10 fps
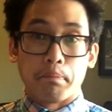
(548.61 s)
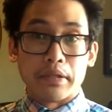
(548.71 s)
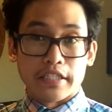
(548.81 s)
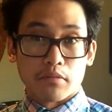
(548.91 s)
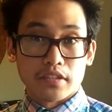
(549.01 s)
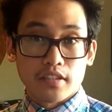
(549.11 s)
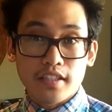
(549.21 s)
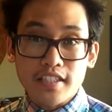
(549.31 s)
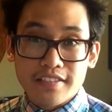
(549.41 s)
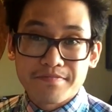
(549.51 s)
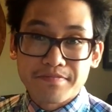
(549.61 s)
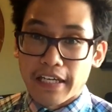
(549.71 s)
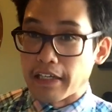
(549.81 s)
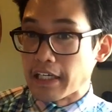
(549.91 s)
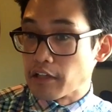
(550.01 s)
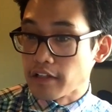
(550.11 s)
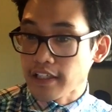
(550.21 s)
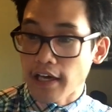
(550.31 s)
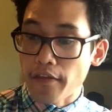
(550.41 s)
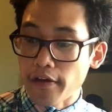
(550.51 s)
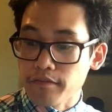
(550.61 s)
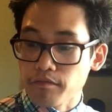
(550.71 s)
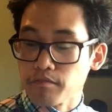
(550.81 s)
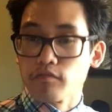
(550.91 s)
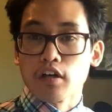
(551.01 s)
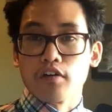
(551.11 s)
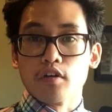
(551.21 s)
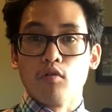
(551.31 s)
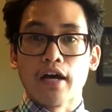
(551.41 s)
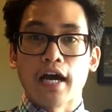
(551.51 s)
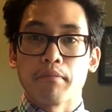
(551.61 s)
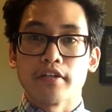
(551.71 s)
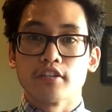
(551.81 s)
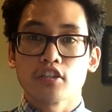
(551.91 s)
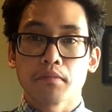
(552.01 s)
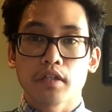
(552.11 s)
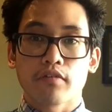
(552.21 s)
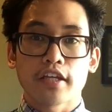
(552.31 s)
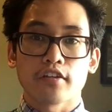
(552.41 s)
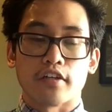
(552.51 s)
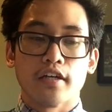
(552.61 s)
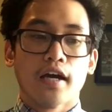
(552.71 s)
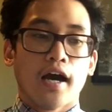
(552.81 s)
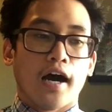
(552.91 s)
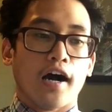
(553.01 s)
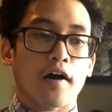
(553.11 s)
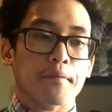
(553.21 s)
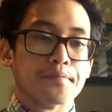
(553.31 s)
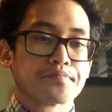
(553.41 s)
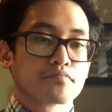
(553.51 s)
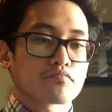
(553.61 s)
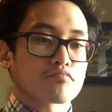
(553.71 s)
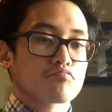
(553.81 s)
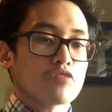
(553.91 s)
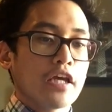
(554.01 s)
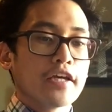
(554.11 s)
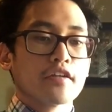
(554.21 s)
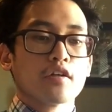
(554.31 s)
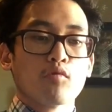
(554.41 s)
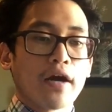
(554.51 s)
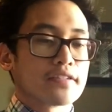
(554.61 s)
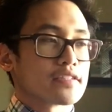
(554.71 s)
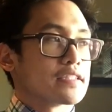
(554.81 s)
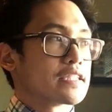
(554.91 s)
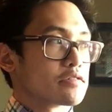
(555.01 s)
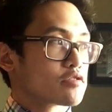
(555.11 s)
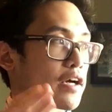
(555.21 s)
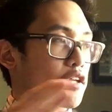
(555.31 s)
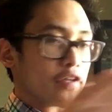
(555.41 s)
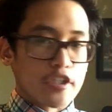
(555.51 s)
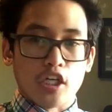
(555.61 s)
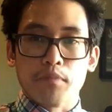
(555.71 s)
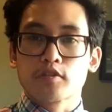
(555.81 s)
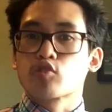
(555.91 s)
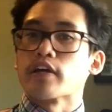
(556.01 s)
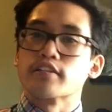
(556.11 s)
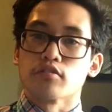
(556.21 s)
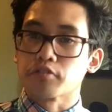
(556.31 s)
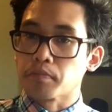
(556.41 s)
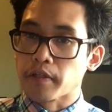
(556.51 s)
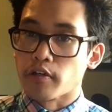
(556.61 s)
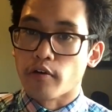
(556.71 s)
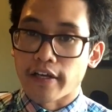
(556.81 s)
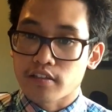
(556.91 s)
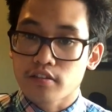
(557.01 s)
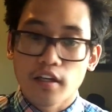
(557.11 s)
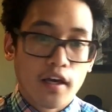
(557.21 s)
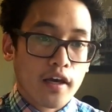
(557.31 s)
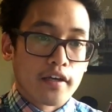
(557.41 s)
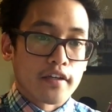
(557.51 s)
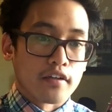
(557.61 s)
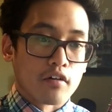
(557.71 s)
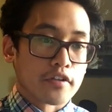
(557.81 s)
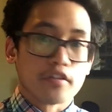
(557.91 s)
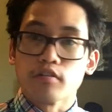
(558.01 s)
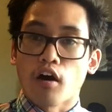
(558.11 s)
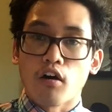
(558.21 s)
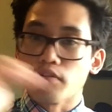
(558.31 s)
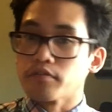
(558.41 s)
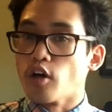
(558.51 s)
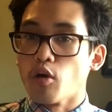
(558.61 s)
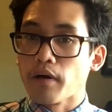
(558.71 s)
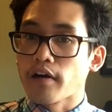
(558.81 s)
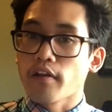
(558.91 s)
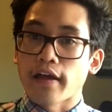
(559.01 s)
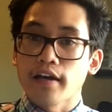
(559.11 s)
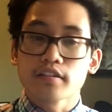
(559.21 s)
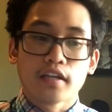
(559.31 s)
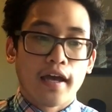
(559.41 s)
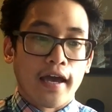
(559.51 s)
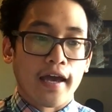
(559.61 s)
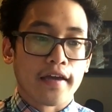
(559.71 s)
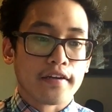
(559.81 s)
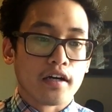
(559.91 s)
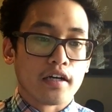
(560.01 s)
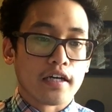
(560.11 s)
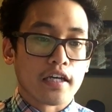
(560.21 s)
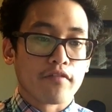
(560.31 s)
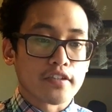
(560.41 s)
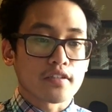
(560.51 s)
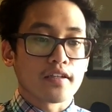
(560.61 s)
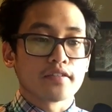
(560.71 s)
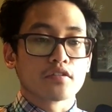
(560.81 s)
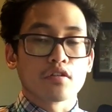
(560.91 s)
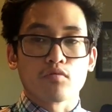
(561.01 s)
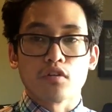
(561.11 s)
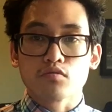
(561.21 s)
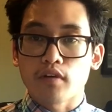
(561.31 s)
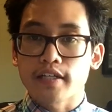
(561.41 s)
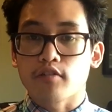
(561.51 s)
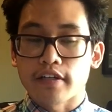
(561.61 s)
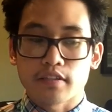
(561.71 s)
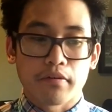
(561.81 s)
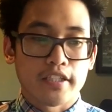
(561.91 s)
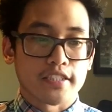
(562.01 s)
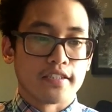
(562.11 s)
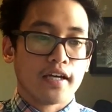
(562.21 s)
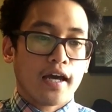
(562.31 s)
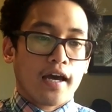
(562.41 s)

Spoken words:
Benito Mussolini in Italy, and then we all know what happened in Germany with Hitler. Hitler went and he tried to go into Europe, create his own superior race. You know, you all know about all that, and it eventually led to the worldwide Great Depression.